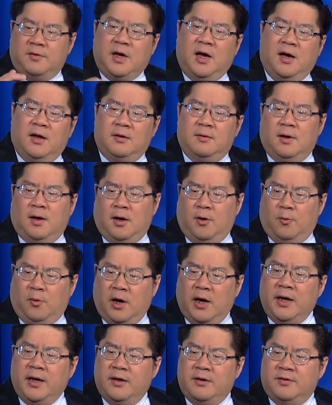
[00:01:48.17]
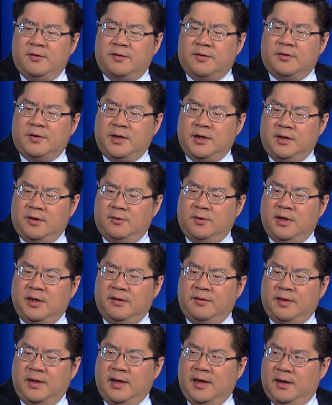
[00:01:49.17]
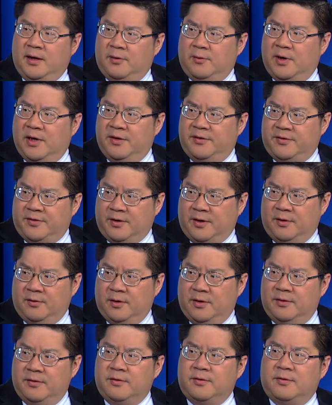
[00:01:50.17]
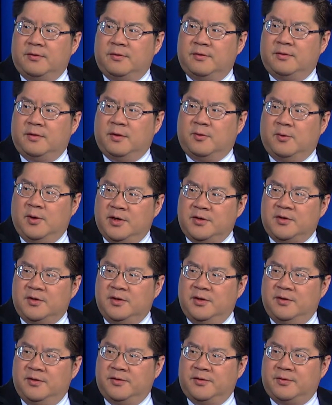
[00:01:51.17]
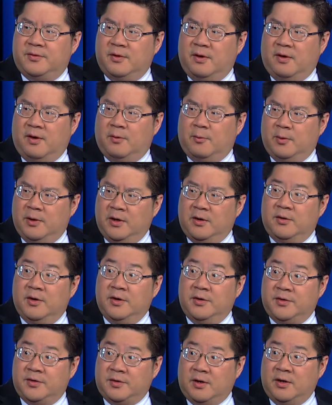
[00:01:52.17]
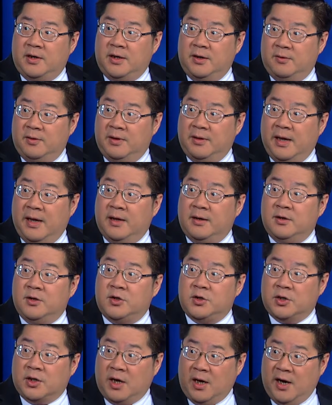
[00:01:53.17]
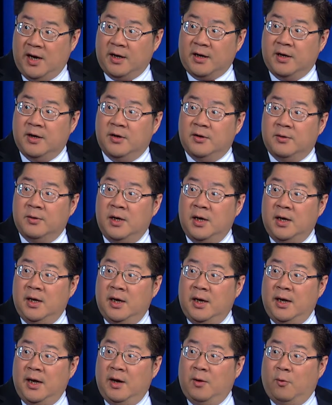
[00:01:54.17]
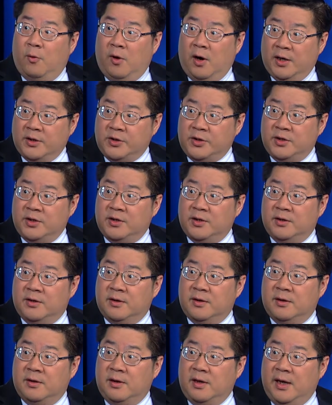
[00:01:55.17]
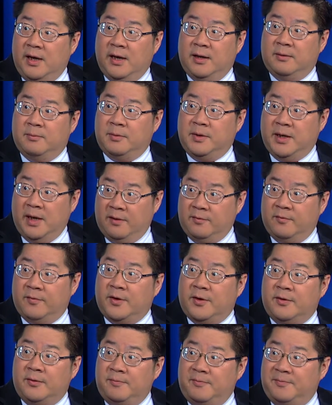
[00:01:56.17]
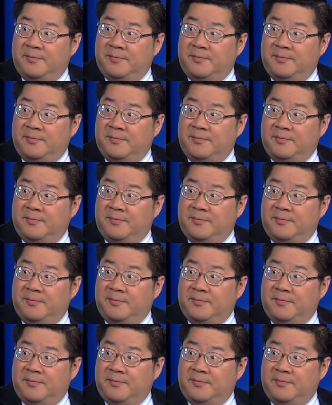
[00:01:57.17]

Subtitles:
got Hawaiians hearing the air raid sirens. The question is, are we going to start hearing that in Chicago and Washington and Denver?